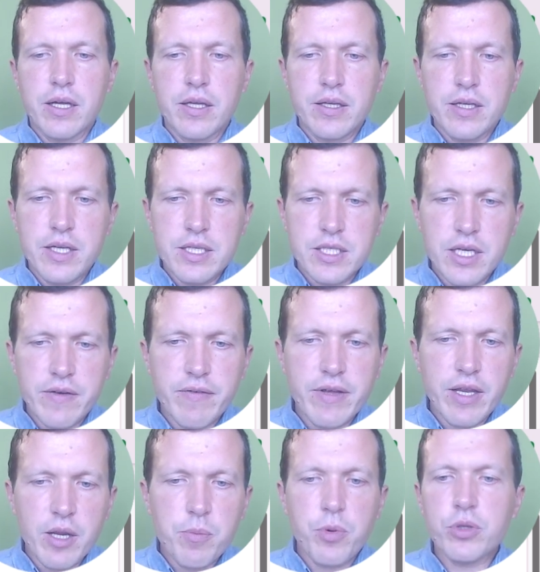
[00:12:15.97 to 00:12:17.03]
It's
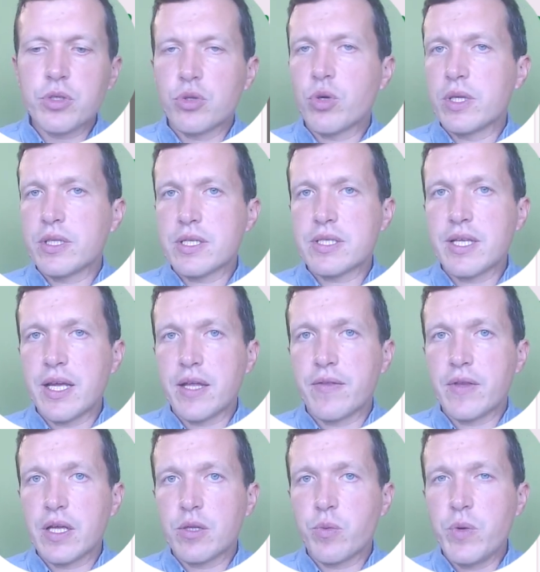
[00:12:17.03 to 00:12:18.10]
very important to understand
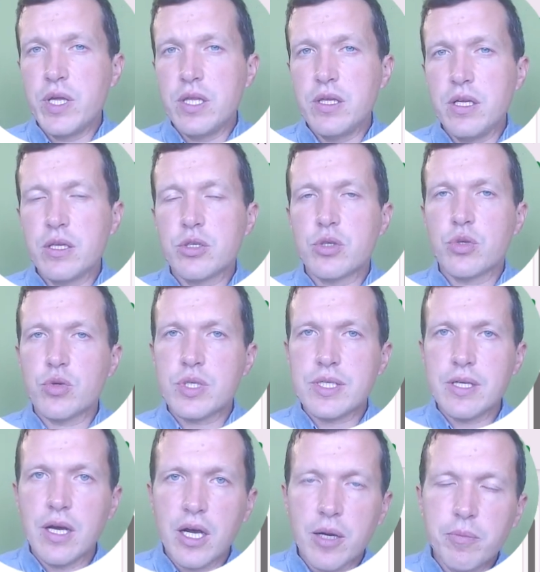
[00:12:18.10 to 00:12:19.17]
that we need to
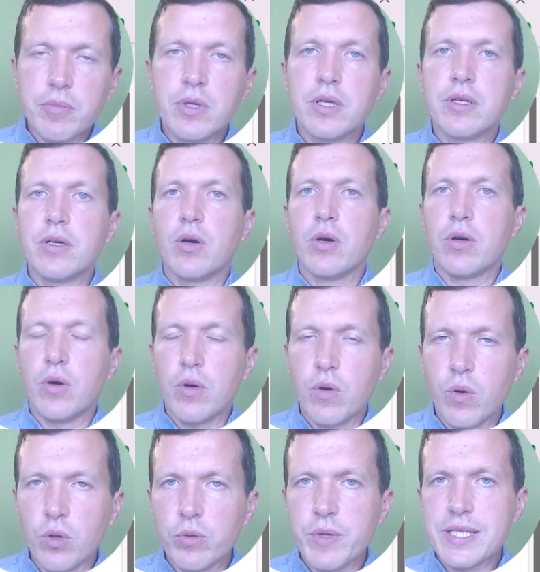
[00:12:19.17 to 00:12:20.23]
sum
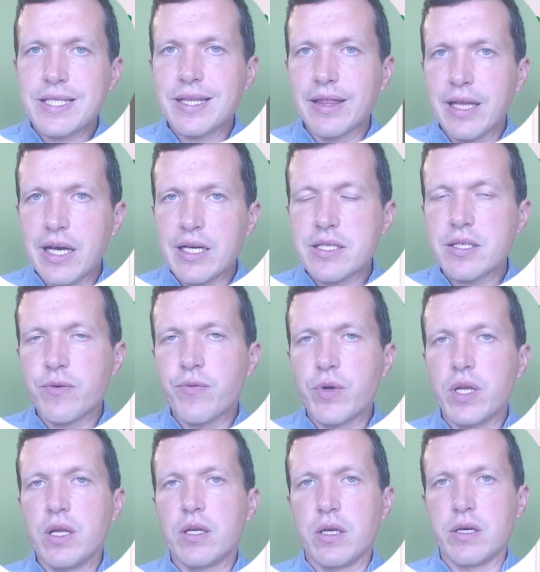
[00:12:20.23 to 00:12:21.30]
always last
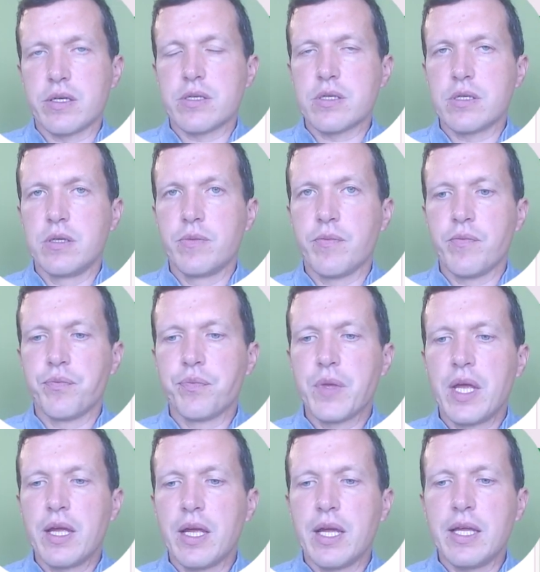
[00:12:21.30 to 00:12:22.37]
3 years.
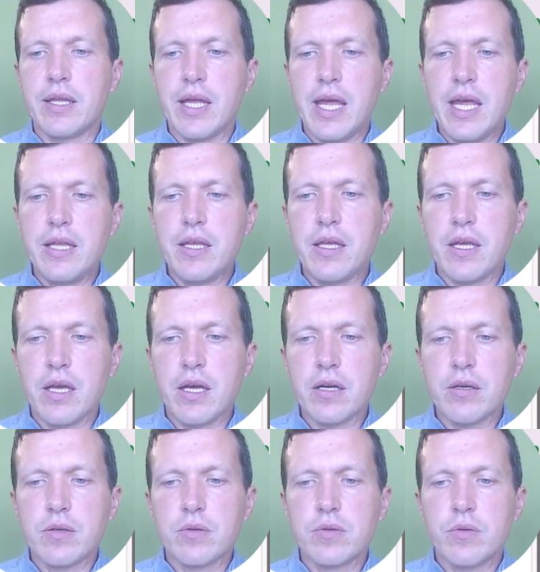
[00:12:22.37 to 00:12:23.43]
In any
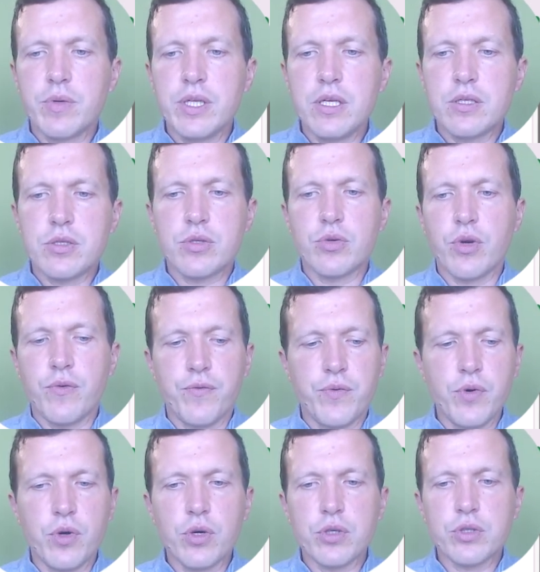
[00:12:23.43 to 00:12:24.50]
year, we need to
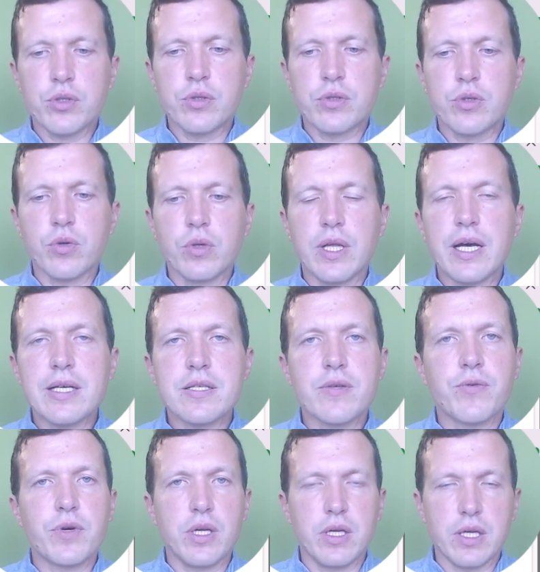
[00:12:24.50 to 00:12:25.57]
refer to last
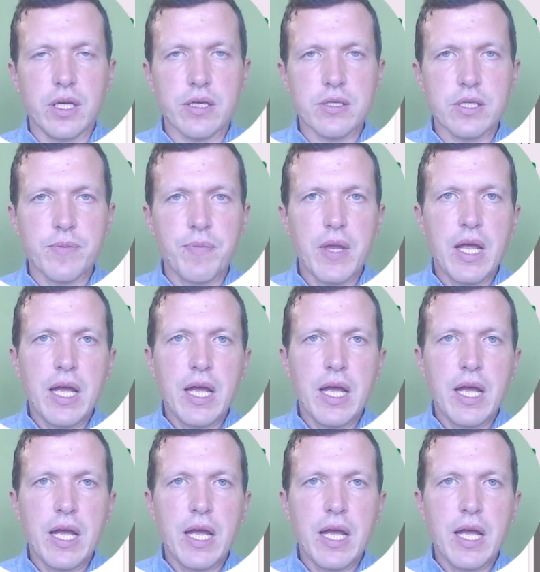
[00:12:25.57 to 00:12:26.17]
3 years.